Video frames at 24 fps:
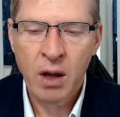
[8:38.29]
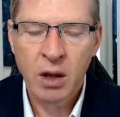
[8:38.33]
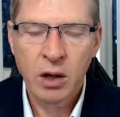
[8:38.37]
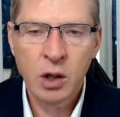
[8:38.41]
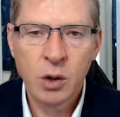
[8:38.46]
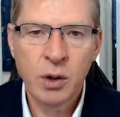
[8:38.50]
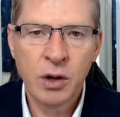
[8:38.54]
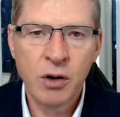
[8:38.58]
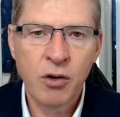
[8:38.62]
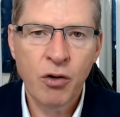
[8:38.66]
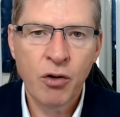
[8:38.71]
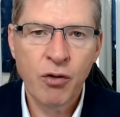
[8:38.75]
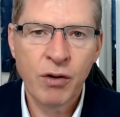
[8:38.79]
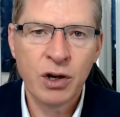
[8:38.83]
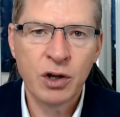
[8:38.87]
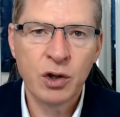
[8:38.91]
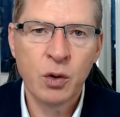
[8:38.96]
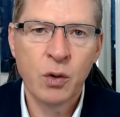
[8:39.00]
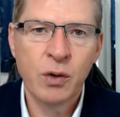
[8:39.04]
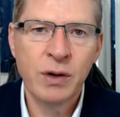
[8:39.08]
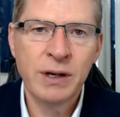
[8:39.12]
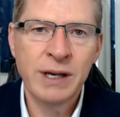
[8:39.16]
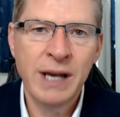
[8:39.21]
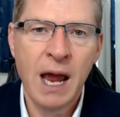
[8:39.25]
You'd increase
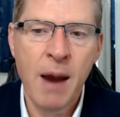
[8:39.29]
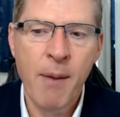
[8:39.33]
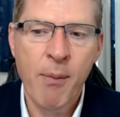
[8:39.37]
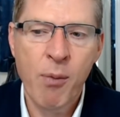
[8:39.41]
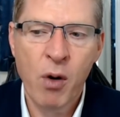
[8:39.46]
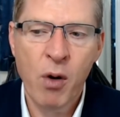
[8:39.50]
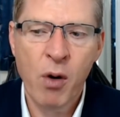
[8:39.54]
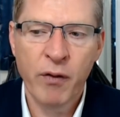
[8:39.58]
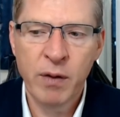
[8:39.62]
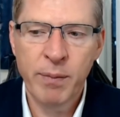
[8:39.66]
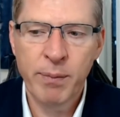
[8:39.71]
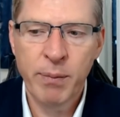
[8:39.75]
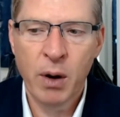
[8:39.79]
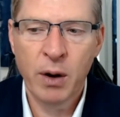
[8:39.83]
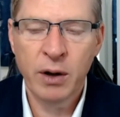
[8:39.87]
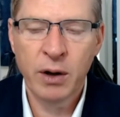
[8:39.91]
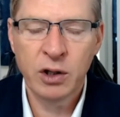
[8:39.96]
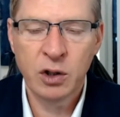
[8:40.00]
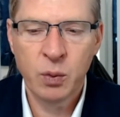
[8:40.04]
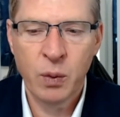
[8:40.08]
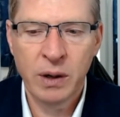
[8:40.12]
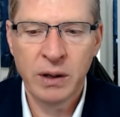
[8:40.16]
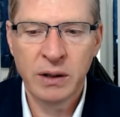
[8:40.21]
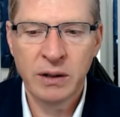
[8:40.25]
your net profit by
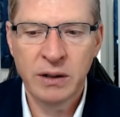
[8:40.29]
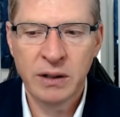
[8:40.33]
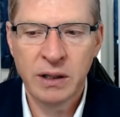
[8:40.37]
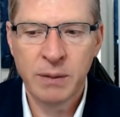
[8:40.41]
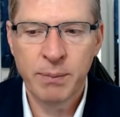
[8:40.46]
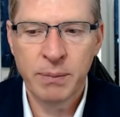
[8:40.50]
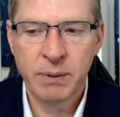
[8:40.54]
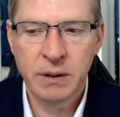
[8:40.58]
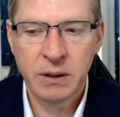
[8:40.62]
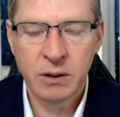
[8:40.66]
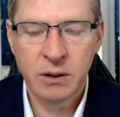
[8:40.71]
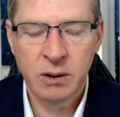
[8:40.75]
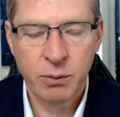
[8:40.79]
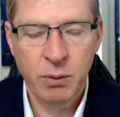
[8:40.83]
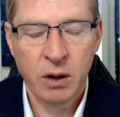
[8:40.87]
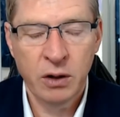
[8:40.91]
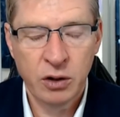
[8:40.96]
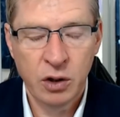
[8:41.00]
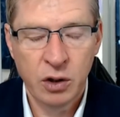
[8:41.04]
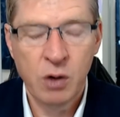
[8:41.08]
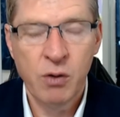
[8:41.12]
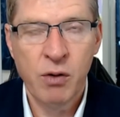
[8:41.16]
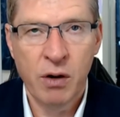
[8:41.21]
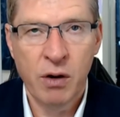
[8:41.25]
£200, by
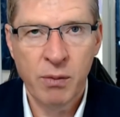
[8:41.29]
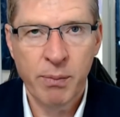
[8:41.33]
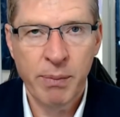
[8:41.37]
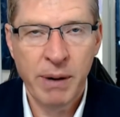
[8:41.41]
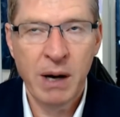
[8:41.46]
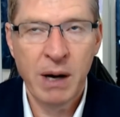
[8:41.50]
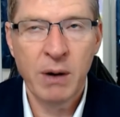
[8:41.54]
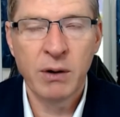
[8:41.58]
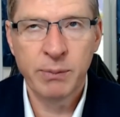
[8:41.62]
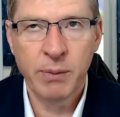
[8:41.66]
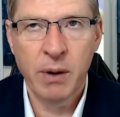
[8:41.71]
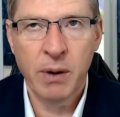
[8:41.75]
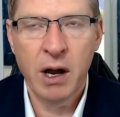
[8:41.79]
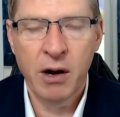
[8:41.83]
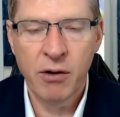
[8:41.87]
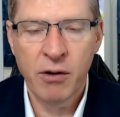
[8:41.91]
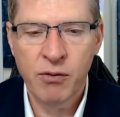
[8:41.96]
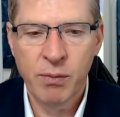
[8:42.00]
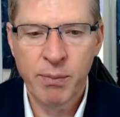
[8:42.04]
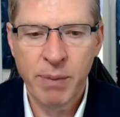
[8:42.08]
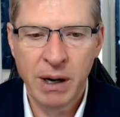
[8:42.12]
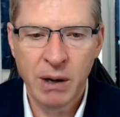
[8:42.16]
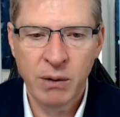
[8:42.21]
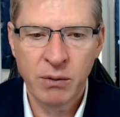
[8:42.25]

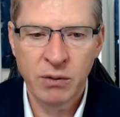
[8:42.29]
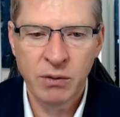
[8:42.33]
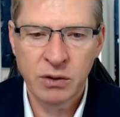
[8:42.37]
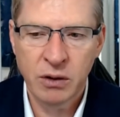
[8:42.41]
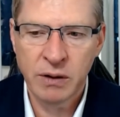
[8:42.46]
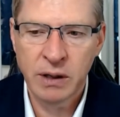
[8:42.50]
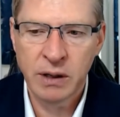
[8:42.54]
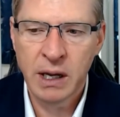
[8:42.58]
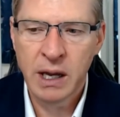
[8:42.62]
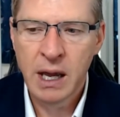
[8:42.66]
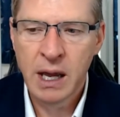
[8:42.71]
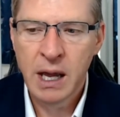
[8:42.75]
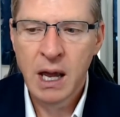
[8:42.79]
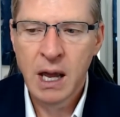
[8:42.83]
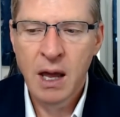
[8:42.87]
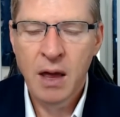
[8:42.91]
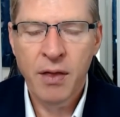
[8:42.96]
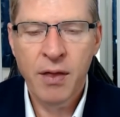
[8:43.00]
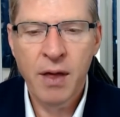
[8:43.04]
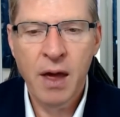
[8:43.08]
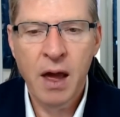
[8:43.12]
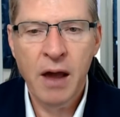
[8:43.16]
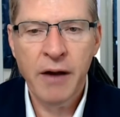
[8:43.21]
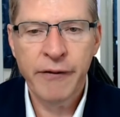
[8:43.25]
£100, sorry.
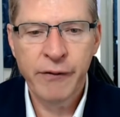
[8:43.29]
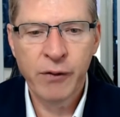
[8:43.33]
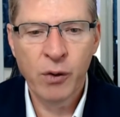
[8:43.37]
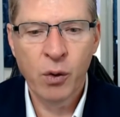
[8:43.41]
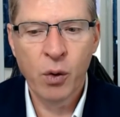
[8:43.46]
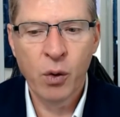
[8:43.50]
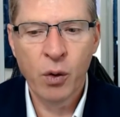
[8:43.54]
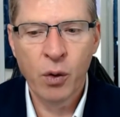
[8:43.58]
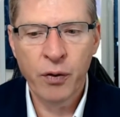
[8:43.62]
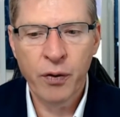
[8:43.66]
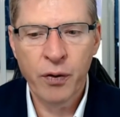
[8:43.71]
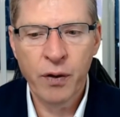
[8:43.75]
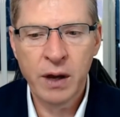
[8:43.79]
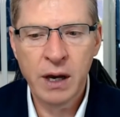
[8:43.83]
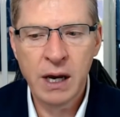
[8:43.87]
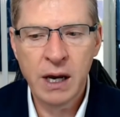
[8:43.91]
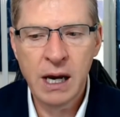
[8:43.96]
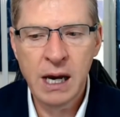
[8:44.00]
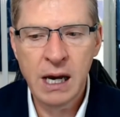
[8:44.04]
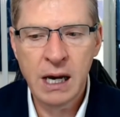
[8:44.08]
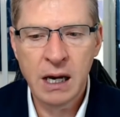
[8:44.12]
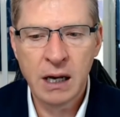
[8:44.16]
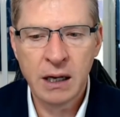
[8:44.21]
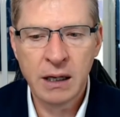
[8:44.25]
Therefore,
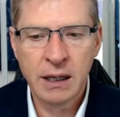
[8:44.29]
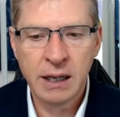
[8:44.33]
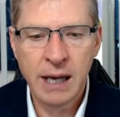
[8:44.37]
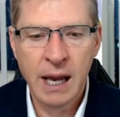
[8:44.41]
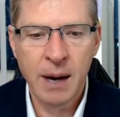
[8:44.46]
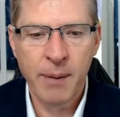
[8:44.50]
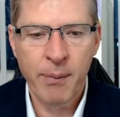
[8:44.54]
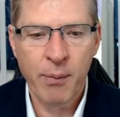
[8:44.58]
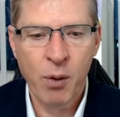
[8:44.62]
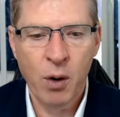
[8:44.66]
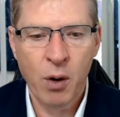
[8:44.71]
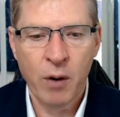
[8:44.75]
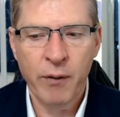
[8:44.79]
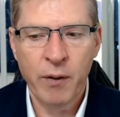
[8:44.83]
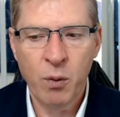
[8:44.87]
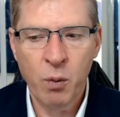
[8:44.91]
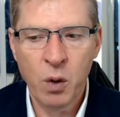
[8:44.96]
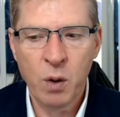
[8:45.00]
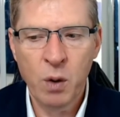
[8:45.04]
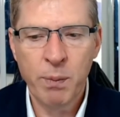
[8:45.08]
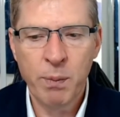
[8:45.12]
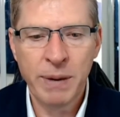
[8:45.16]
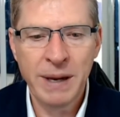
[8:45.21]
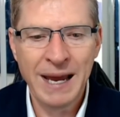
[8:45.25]
the net profit
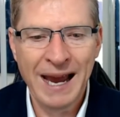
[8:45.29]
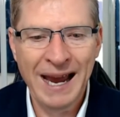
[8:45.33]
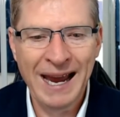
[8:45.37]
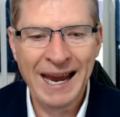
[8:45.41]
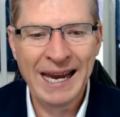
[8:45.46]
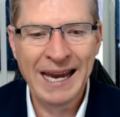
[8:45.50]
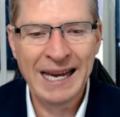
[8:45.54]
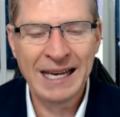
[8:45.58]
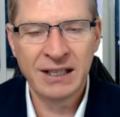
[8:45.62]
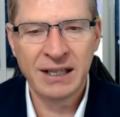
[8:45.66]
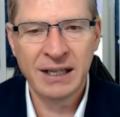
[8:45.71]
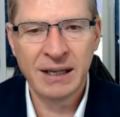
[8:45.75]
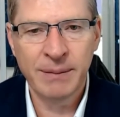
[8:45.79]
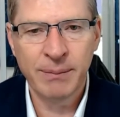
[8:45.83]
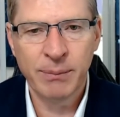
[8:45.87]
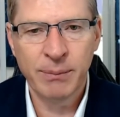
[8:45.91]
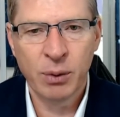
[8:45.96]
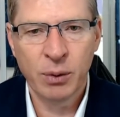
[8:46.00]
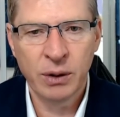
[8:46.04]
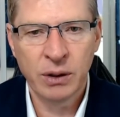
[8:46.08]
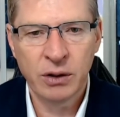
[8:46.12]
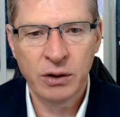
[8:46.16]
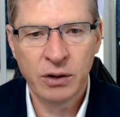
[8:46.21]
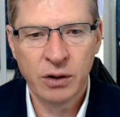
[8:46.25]
would be
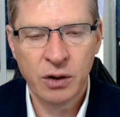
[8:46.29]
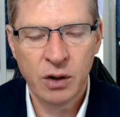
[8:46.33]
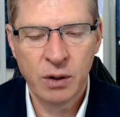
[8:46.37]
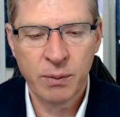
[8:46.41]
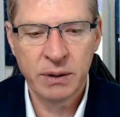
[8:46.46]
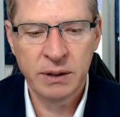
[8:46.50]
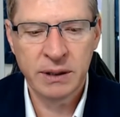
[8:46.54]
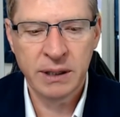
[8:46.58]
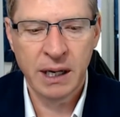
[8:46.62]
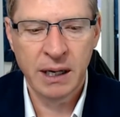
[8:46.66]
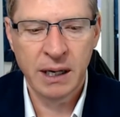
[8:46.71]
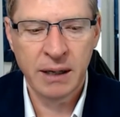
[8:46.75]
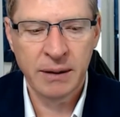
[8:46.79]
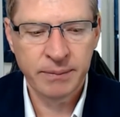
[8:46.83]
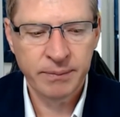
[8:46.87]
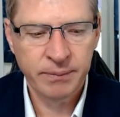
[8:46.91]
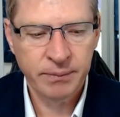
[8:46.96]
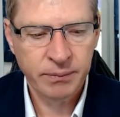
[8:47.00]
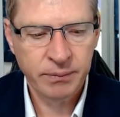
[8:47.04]
18.2%.